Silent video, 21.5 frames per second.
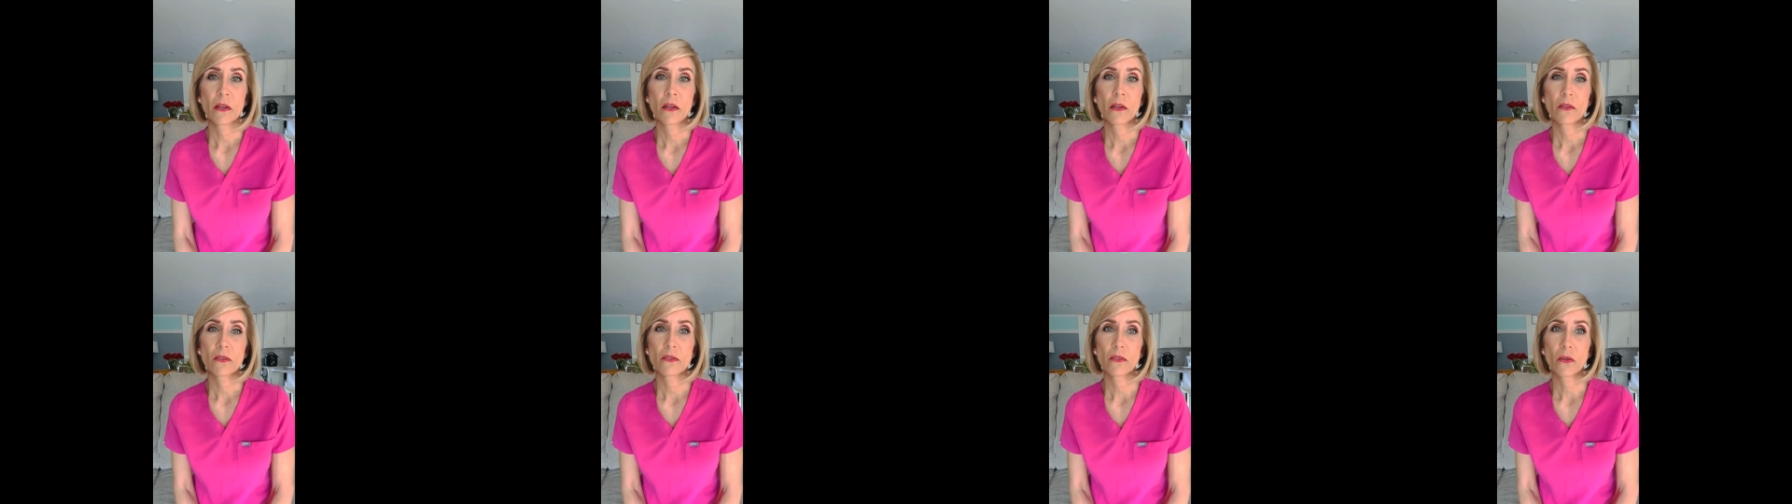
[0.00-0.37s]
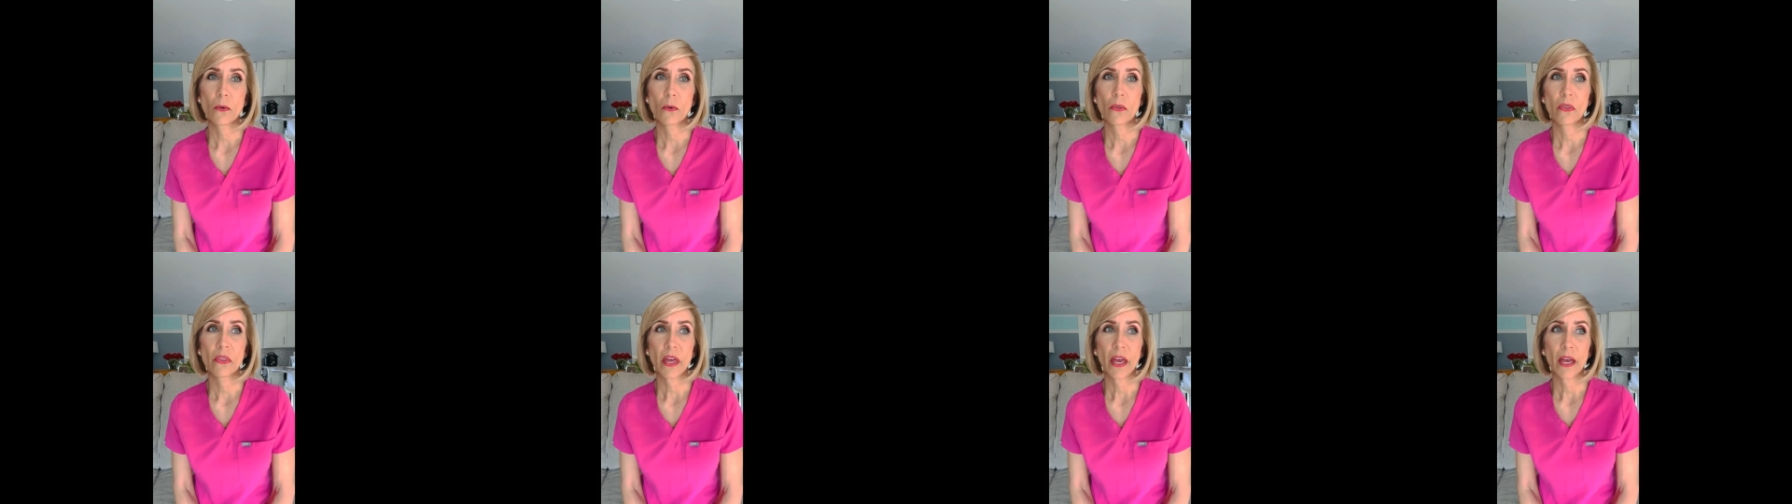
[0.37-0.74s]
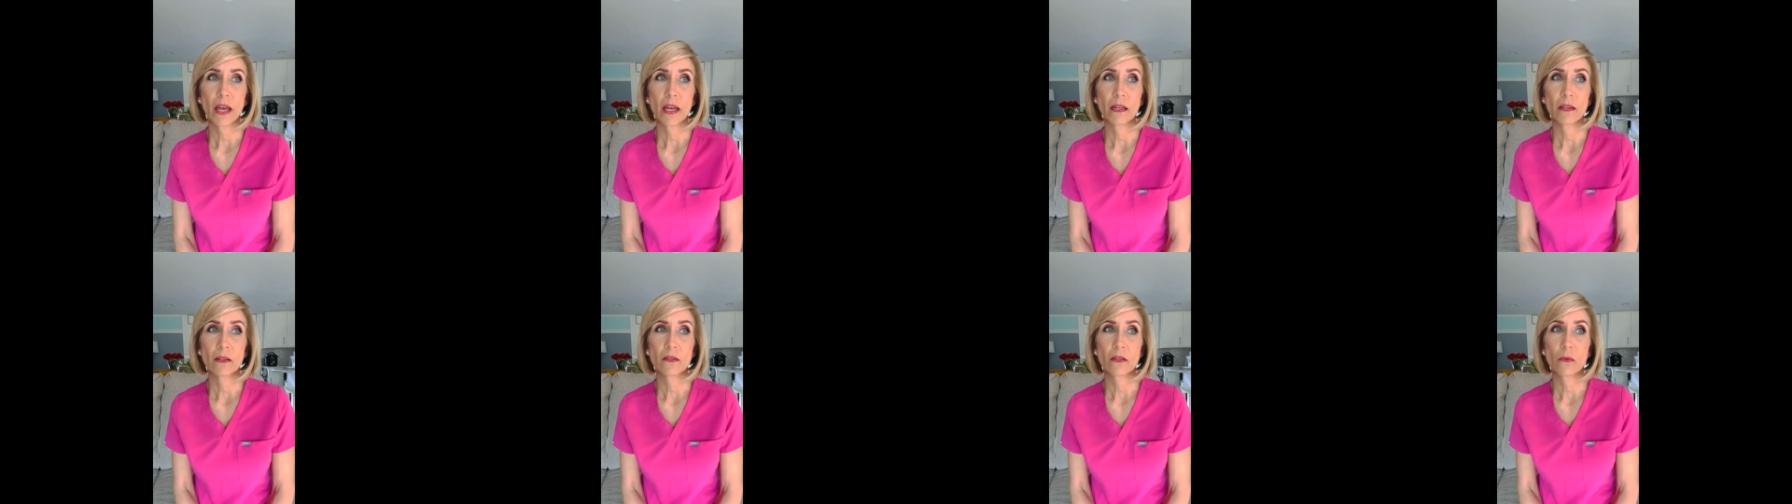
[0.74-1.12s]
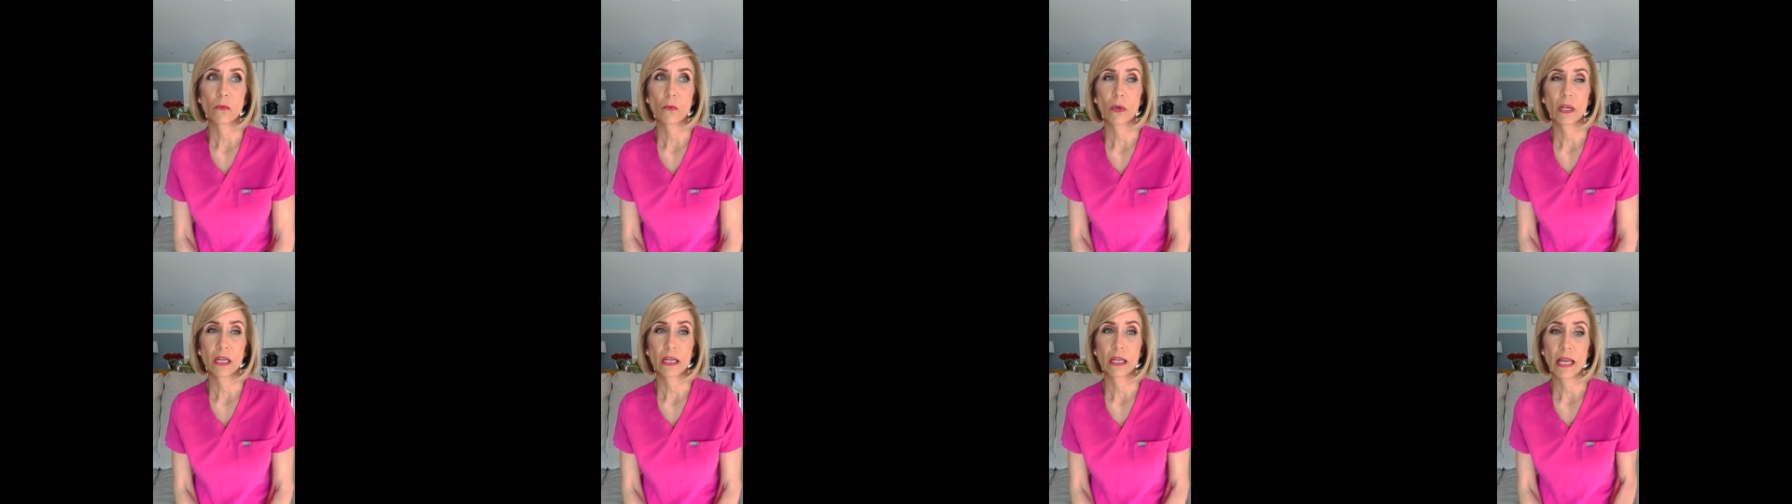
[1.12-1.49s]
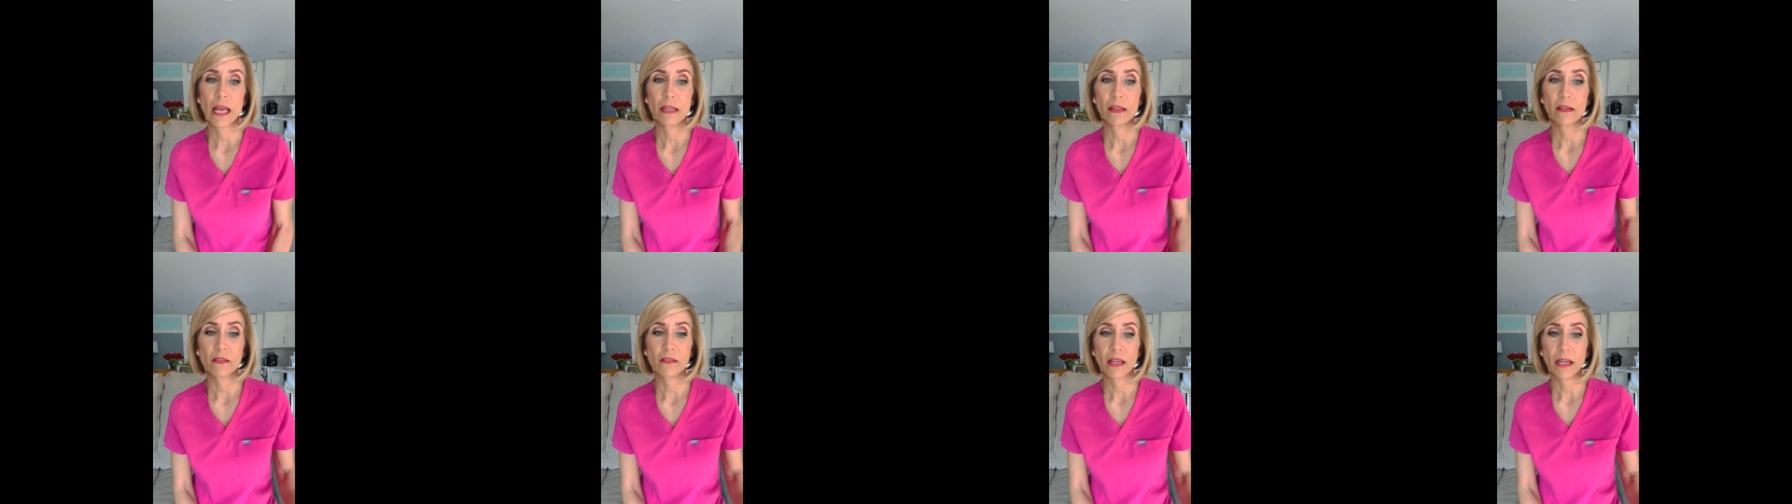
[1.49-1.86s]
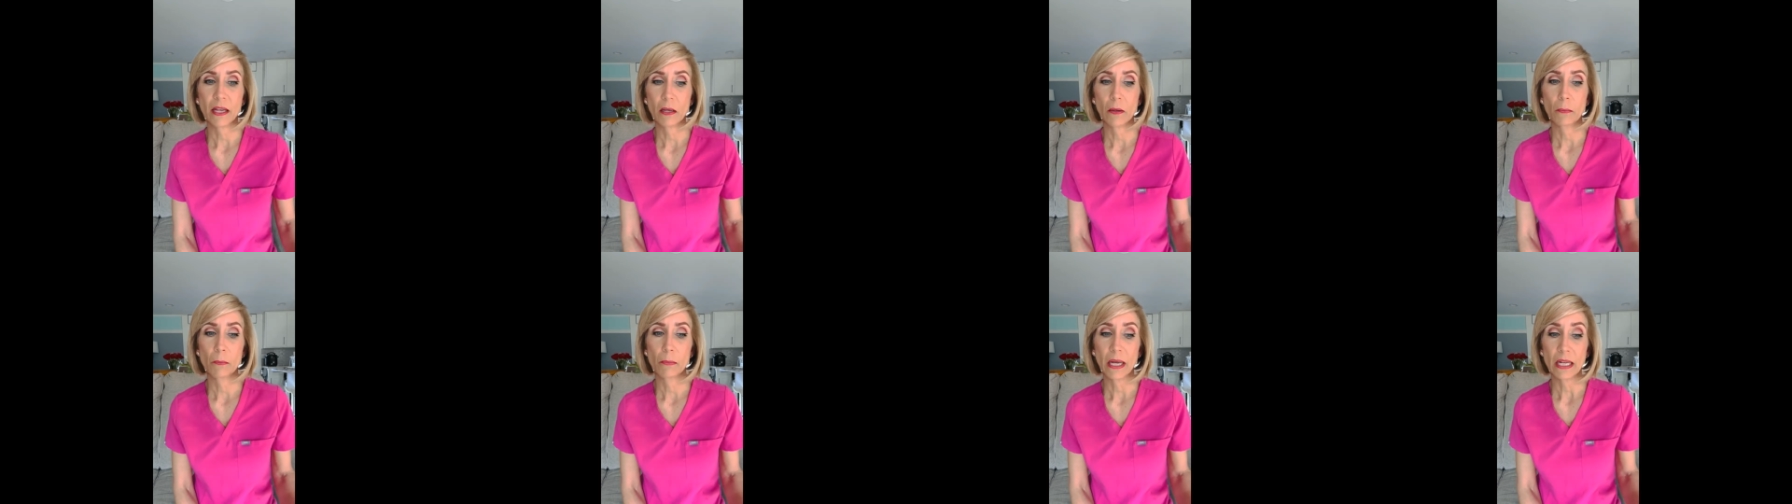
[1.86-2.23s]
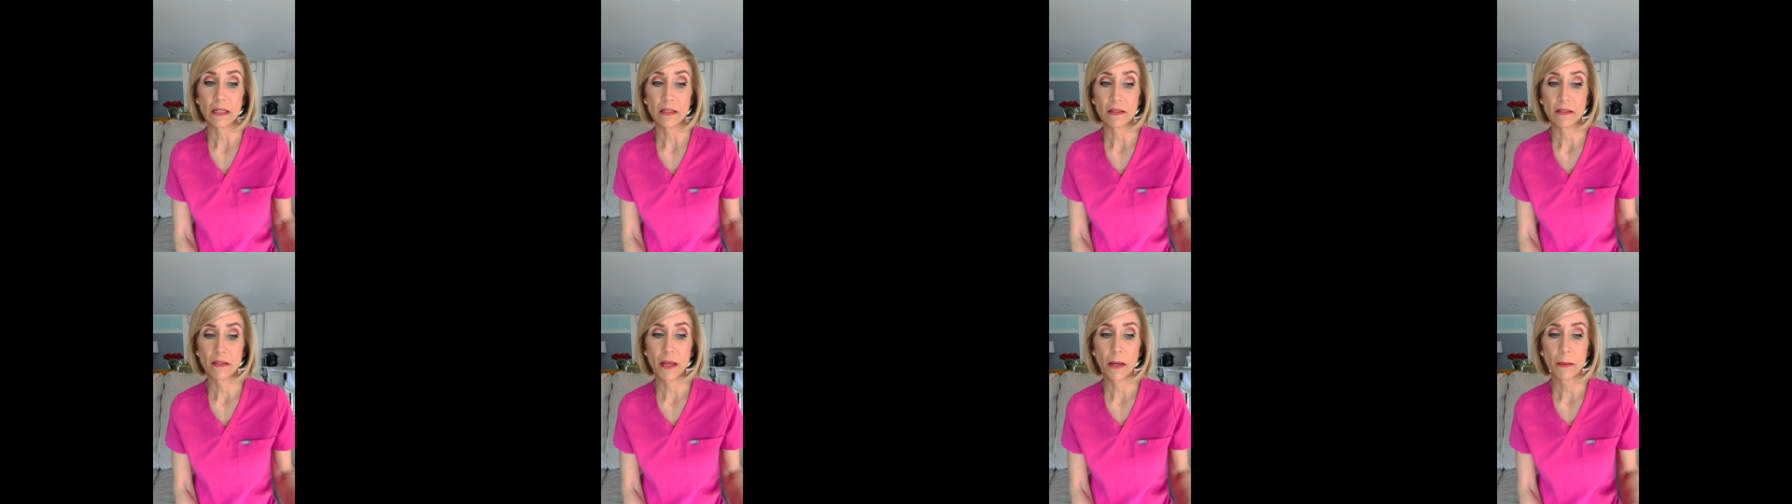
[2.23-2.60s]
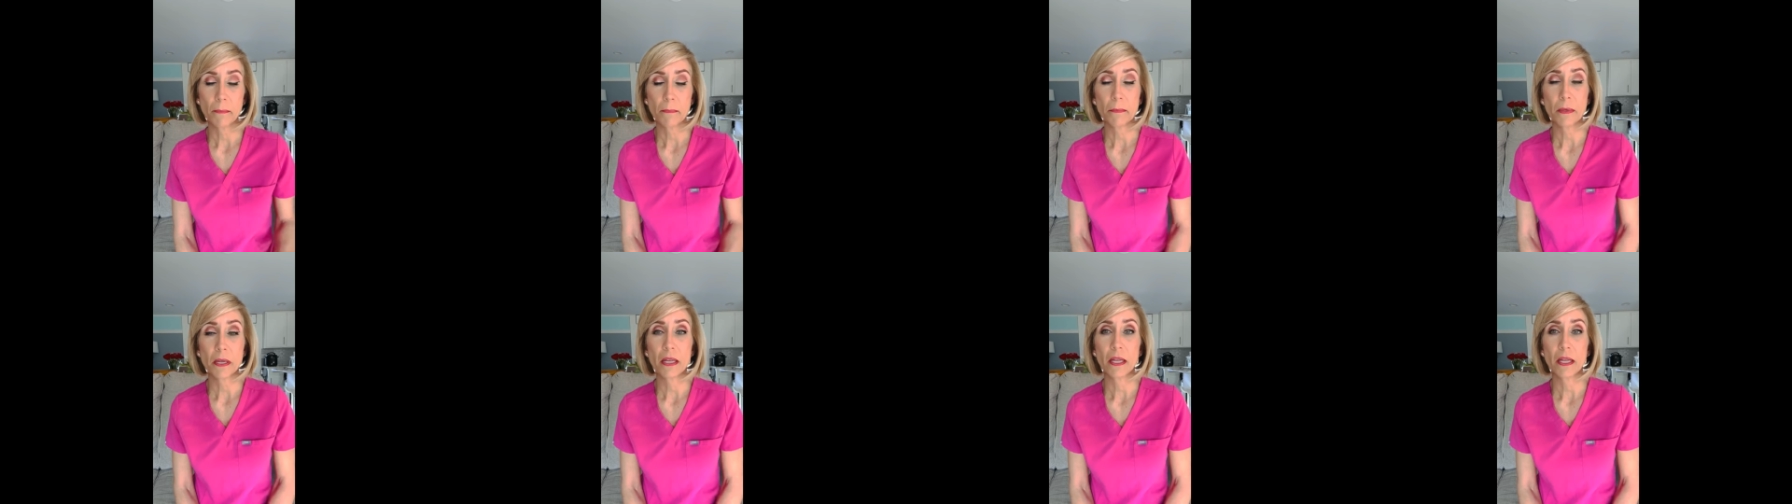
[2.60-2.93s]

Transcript: so that when an insect bites them,